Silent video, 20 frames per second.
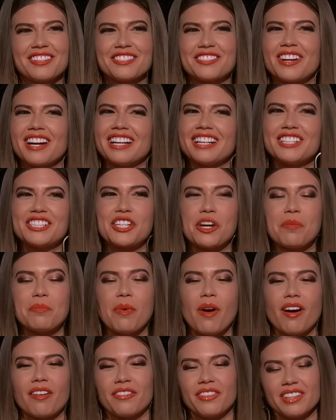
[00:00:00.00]
I was trying to
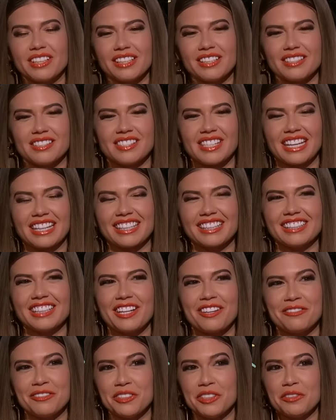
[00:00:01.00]
jump off the second
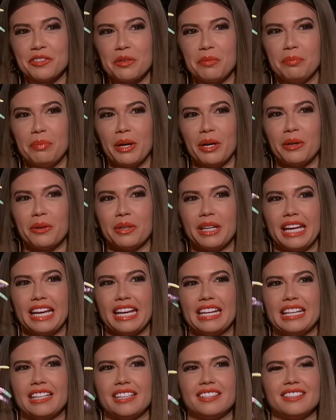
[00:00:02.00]
level of the boat
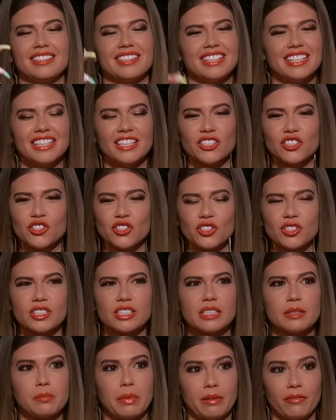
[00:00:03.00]
and
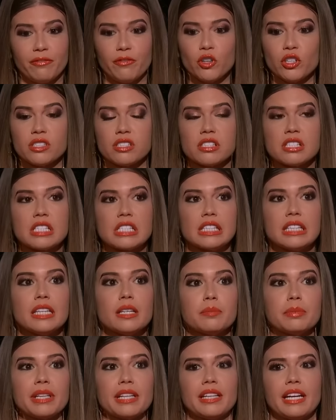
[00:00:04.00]
just my foot
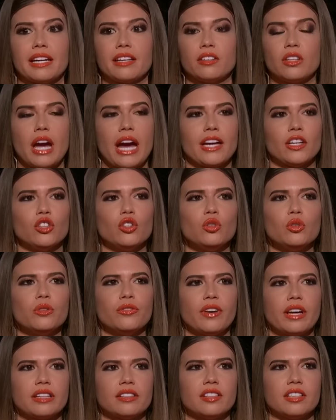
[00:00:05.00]
slipped and I, I knew
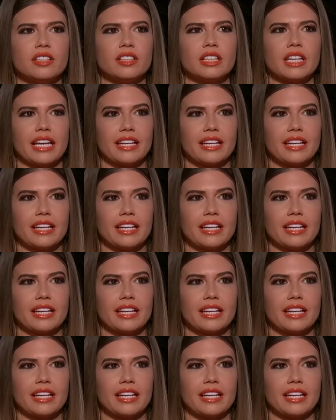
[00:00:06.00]
if I didn't mm.